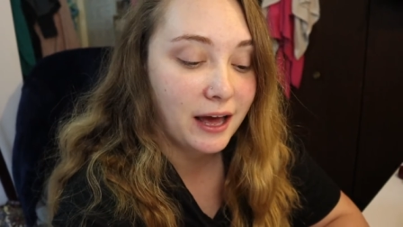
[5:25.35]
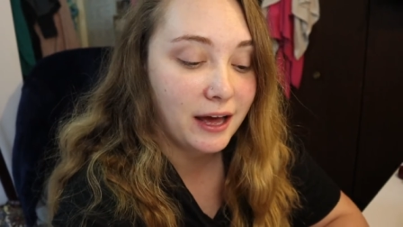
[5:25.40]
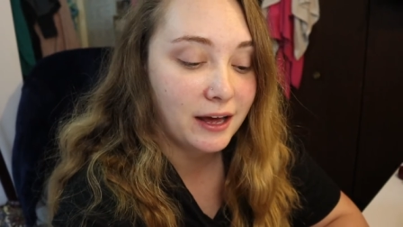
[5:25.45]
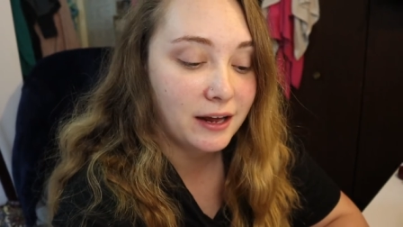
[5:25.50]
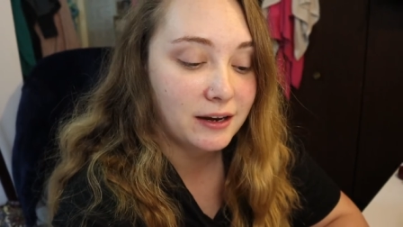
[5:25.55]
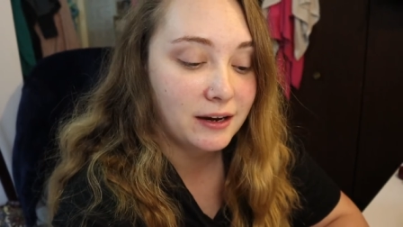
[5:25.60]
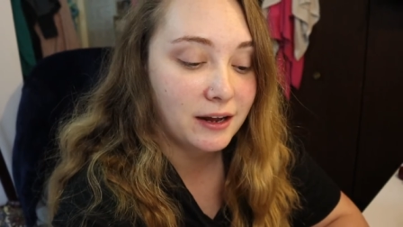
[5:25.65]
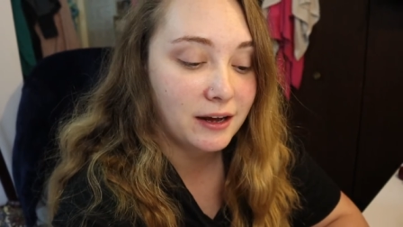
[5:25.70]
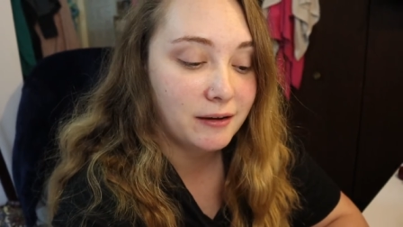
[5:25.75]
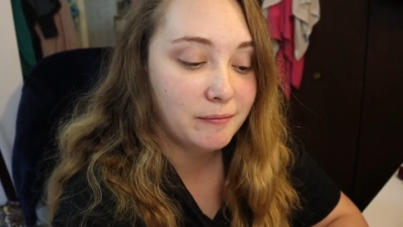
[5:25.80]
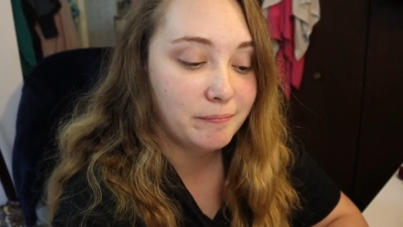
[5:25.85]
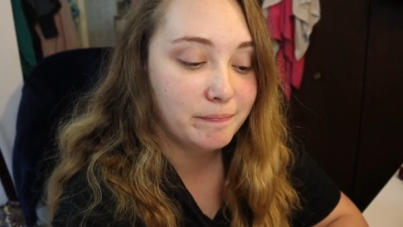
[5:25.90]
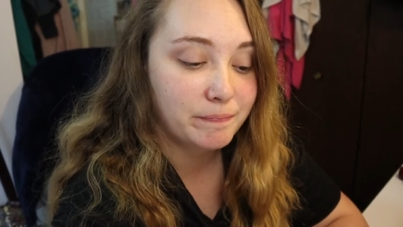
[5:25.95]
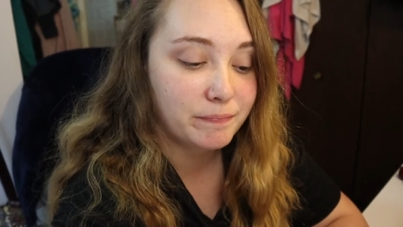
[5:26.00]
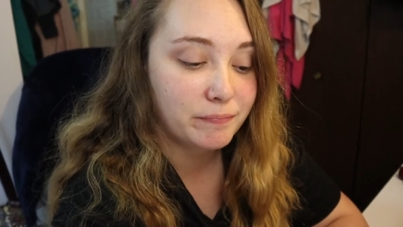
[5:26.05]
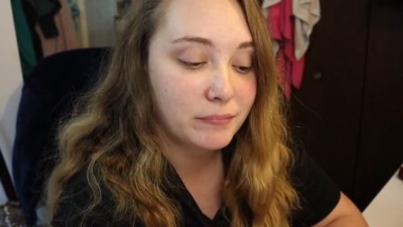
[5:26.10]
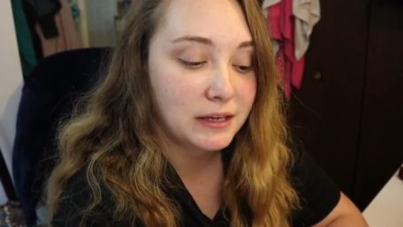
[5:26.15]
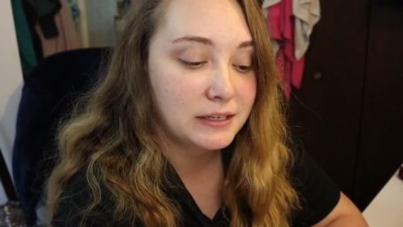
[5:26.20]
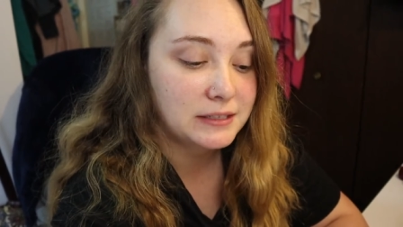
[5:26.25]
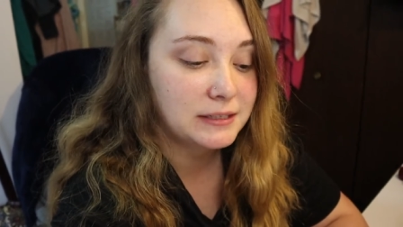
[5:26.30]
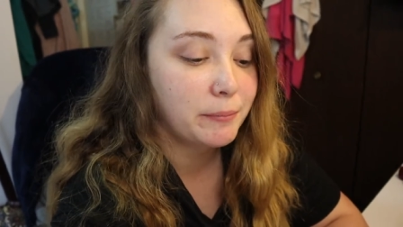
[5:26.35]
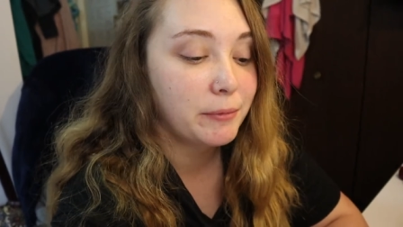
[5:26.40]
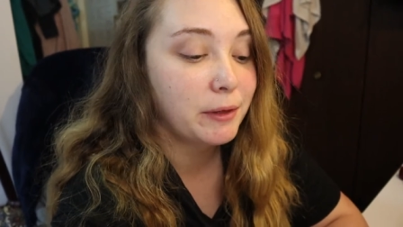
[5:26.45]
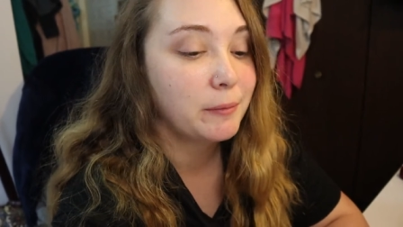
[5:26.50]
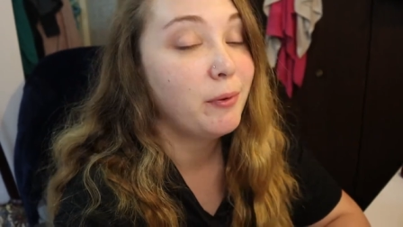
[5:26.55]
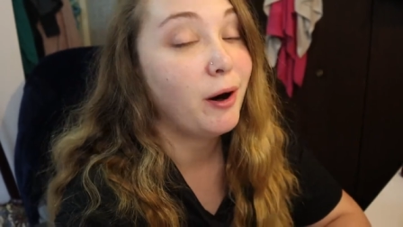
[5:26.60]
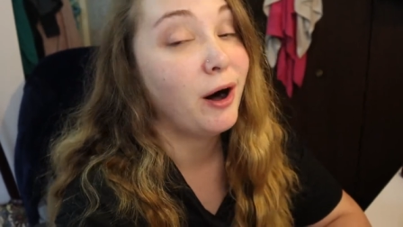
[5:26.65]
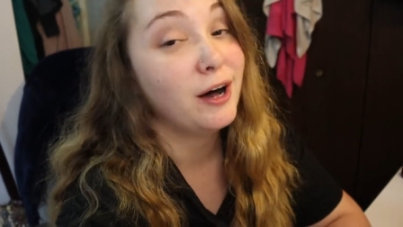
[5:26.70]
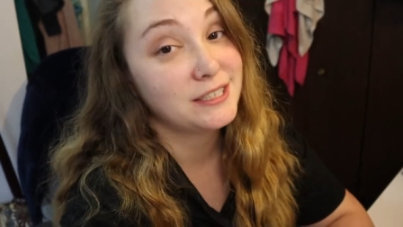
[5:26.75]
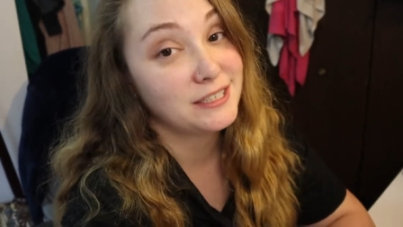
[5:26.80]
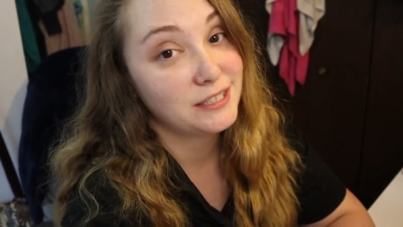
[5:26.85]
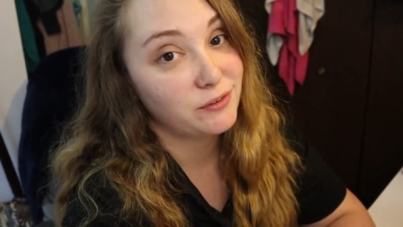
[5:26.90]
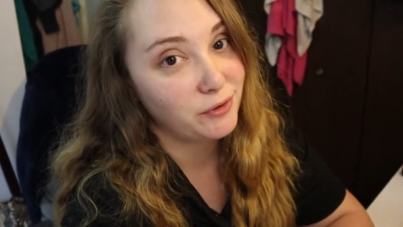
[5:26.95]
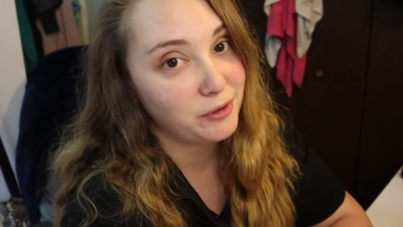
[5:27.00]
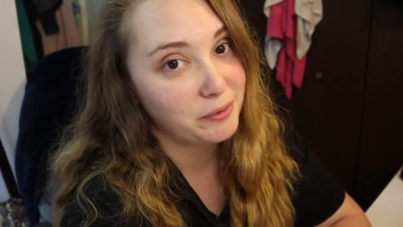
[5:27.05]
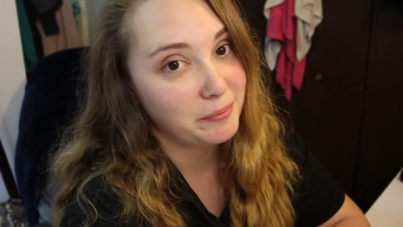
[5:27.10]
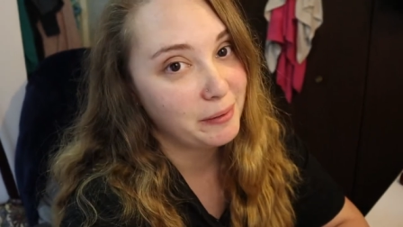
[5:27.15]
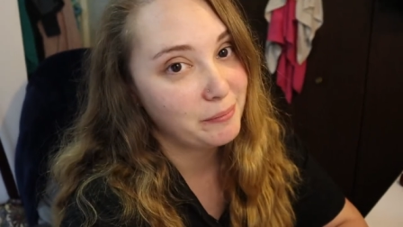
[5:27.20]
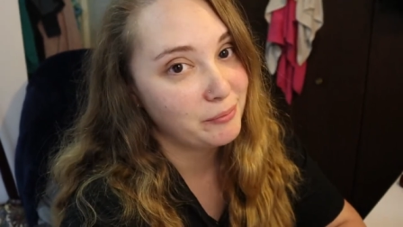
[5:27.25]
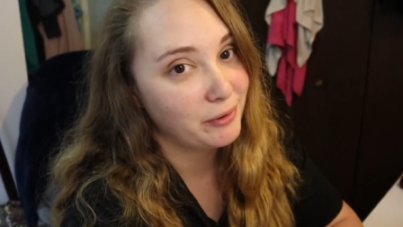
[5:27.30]
and um, something positive
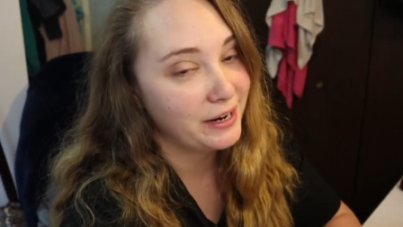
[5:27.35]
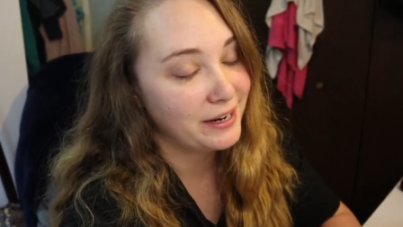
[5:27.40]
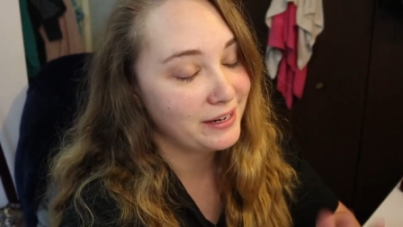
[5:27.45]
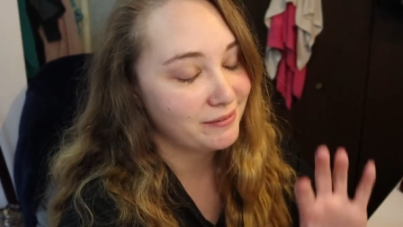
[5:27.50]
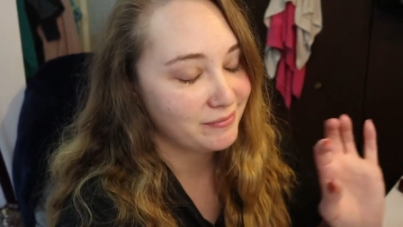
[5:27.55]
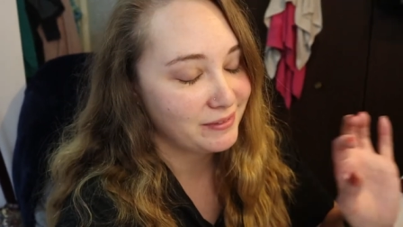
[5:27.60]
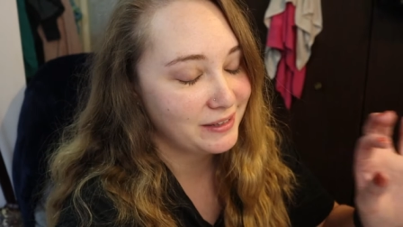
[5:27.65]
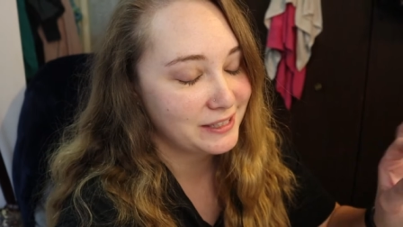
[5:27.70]
with my brain.